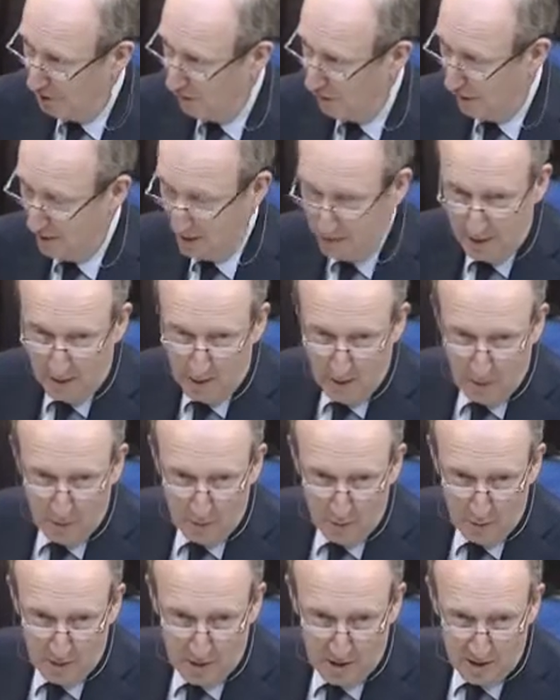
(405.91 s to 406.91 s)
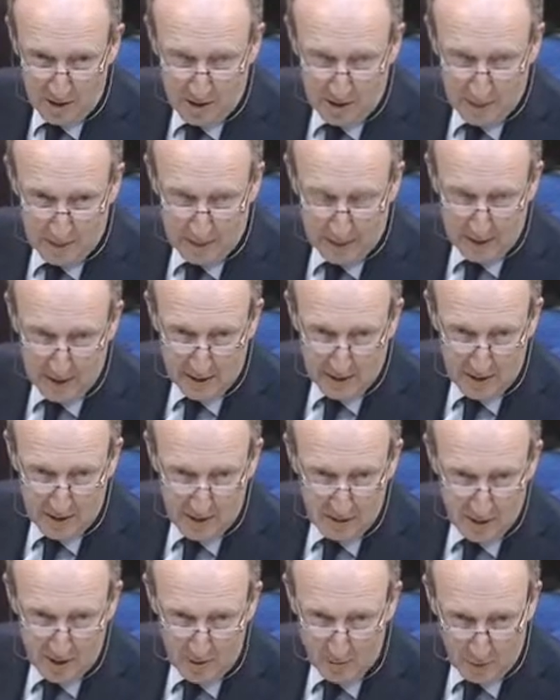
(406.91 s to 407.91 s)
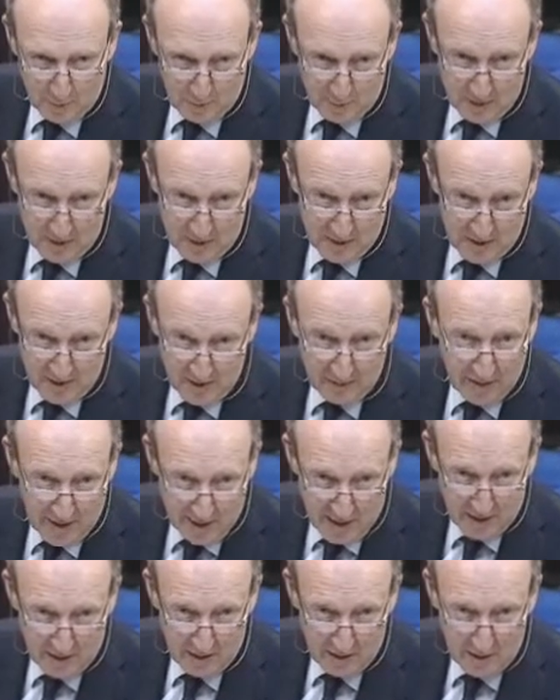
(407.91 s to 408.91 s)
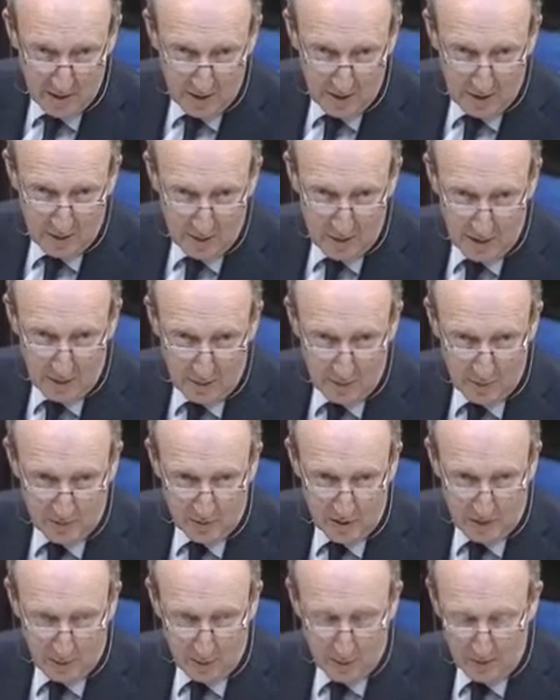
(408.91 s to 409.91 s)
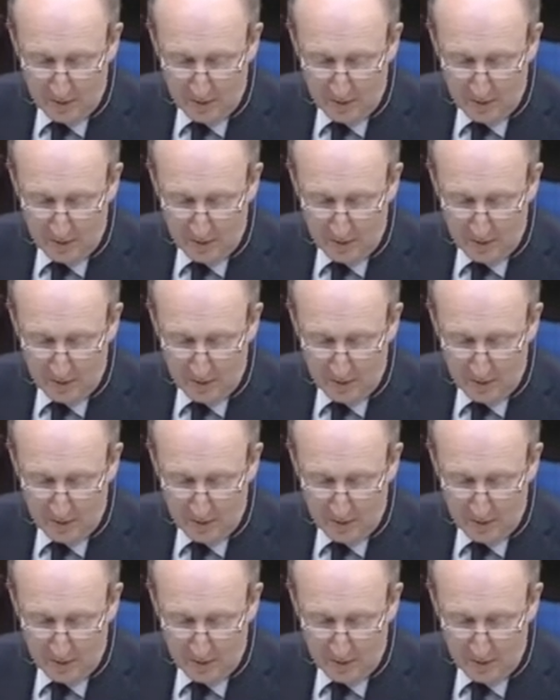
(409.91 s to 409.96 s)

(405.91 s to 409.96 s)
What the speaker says: of money, which I suspect any transport minister has ever had in terms of capital